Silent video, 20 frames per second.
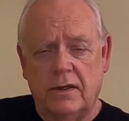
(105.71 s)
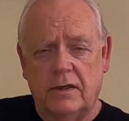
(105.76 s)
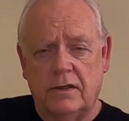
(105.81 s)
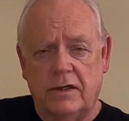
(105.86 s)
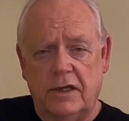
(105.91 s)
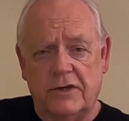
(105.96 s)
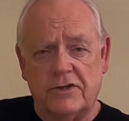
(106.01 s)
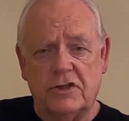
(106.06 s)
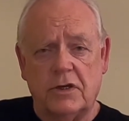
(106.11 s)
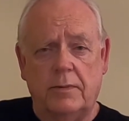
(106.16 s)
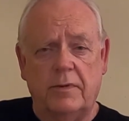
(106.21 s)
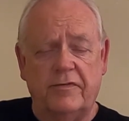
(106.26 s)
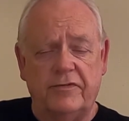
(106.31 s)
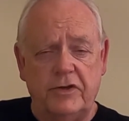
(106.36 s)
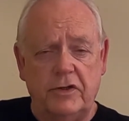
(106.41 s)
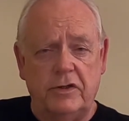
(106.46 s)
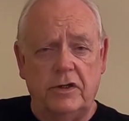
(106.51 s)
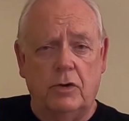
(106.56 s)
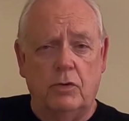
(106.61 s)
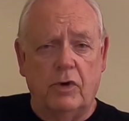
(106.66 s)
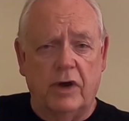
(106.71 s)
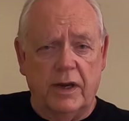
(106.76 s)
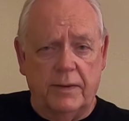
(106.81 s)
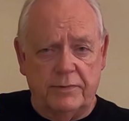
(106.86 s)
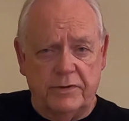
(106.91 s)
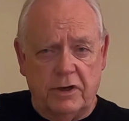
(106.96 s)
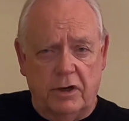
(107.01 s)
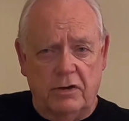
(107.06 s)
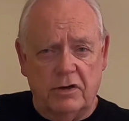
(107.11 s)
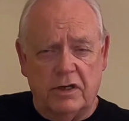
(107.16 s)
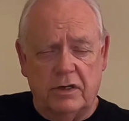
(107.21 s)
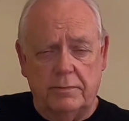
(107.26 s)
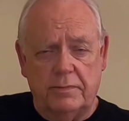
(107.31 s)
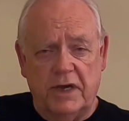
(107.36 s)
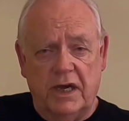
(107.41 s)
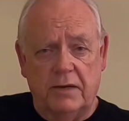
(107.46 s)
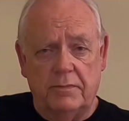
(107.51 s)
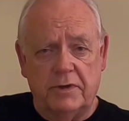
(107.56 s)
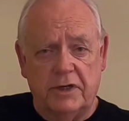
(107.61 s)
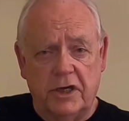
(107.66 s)
Now, some of you know what I'm talking
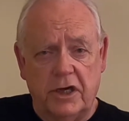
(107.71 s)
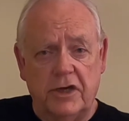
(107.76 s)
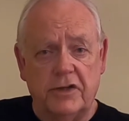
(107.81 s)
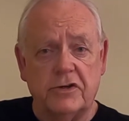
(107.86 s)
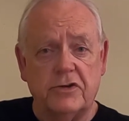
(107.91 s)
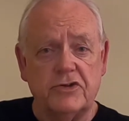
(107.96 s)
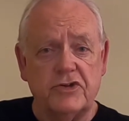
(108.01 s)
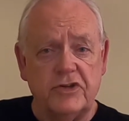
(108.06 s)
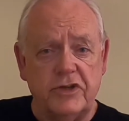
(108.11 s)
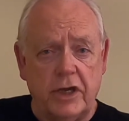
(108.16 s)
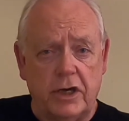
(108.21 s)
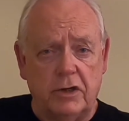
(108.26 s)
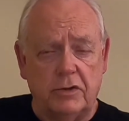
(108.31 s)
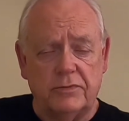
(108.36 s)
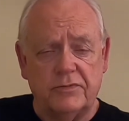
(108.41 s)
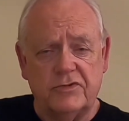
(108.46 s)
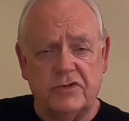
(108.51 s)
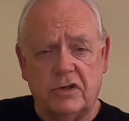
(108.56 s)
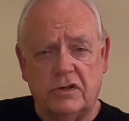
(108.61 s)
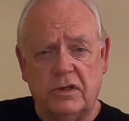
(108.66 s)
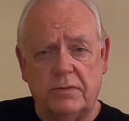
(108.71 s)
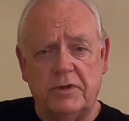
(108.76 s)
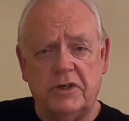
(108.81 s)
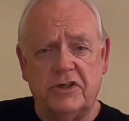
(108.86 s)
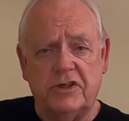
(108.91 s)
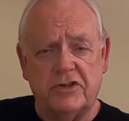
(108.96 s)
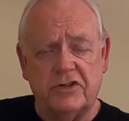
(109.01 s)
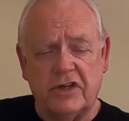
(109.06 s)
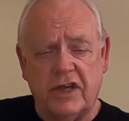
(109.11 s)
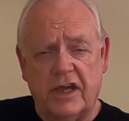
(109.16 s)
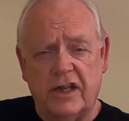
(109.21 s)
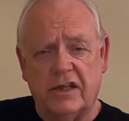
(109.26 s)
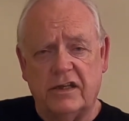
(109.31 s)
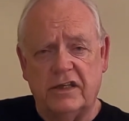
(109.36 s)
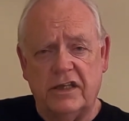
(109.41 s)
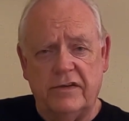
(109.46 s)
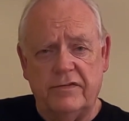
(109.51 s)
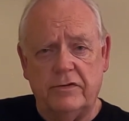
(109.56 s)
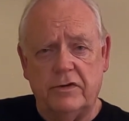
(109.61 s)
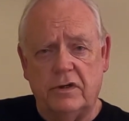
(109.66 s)
about, but others don't. So let me just kind
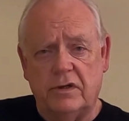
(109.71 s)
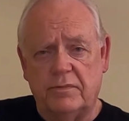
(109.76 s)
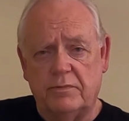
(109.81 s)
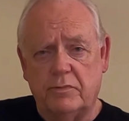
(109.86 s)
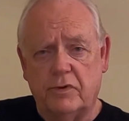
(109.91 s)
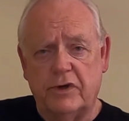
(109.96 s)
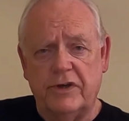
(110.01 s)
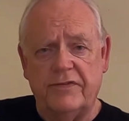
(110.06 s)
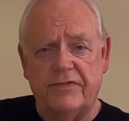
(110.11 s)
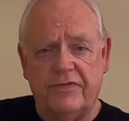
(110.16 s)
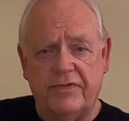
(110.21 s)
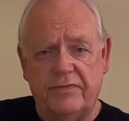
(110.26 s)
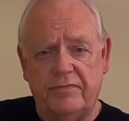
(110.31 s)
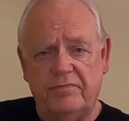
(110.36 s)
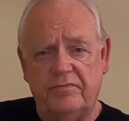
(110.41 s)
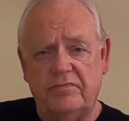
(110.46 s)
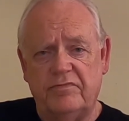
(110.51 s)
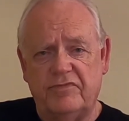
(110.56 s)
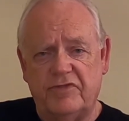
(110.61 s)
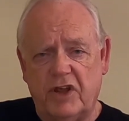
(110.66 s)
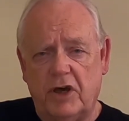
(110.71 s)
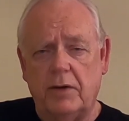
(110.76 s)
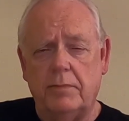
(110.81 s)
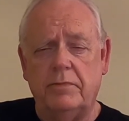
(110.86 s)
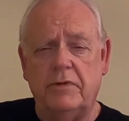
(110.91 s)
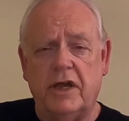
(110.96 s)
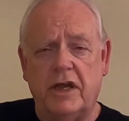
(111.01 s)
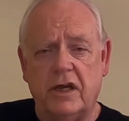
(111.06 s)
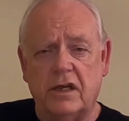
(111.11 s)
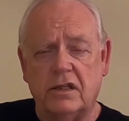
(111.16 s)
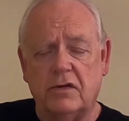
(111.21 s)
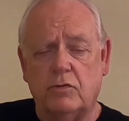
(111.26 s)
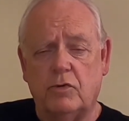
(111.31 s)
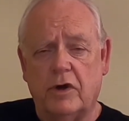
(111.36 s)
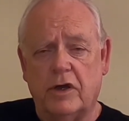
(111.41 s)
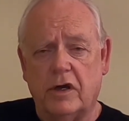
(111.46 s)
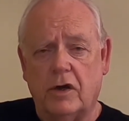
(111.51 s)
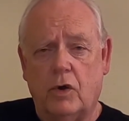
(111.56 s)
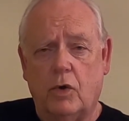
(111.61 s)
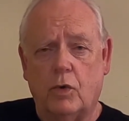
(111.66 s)
of give you a brief thumbnail of
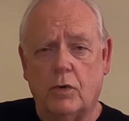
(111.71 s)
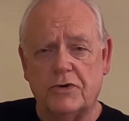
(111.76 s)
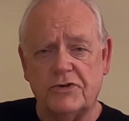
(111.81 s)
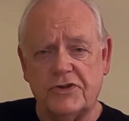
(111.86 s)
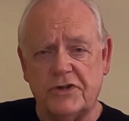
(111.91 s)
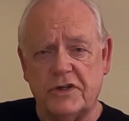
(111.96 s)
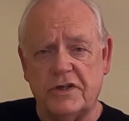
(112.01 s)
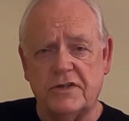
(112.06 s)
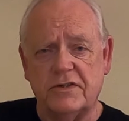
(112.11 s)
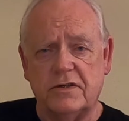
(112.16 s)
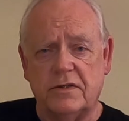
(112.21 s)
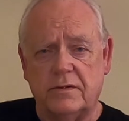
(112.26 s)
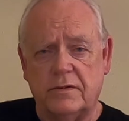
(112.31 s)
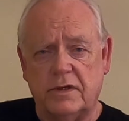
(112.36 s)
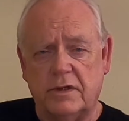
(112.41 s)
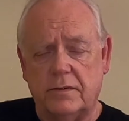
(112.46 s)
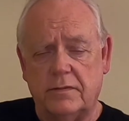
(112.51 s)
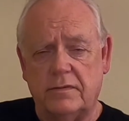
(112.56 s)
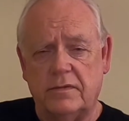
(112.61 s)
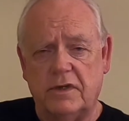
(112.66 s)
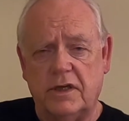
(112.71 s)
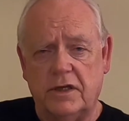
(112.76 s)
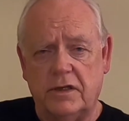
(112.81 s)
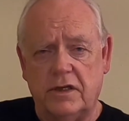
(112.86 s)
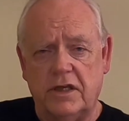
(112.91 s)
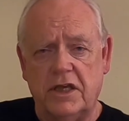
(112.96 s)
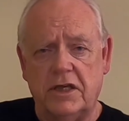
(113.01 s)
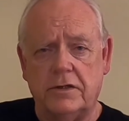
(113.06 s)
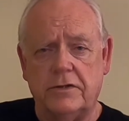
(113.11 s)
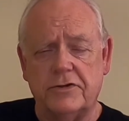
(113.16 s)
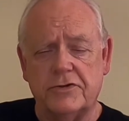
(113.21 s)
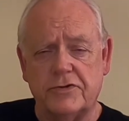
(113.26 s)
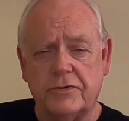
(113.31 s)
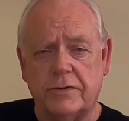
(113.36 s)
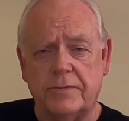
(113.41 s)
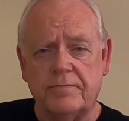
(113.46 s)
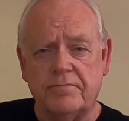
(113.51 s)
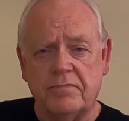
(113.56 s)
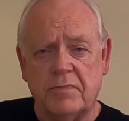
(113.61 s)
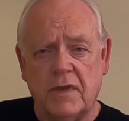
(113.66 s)
what a horse is in industry.